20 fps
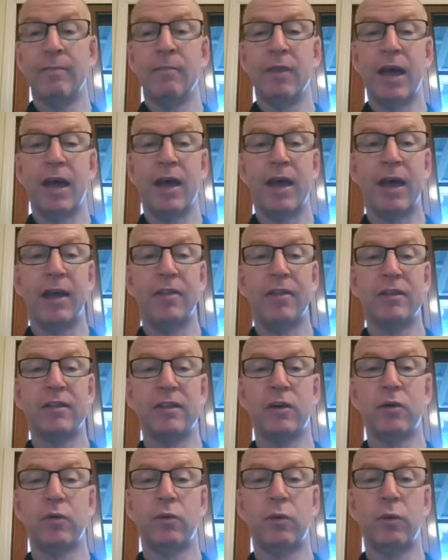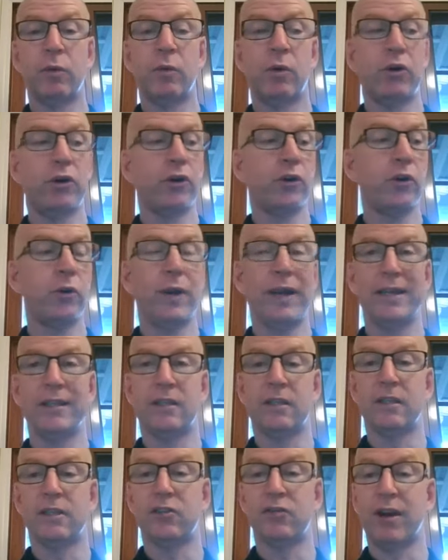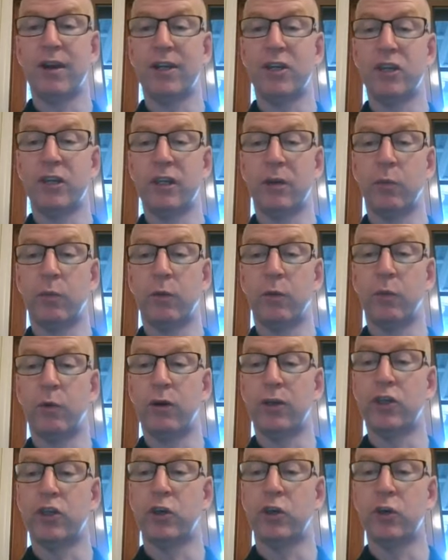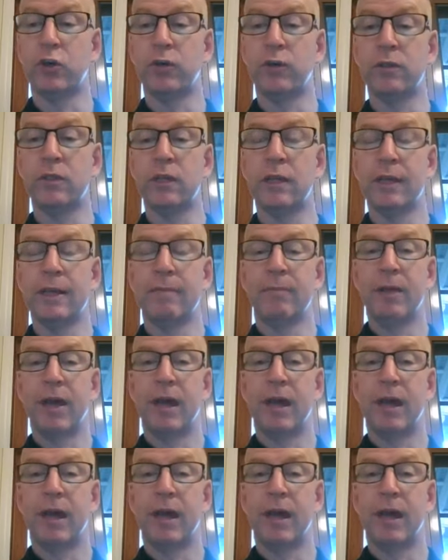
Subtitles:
and the skill that we want to do is the strategy that we want to choose.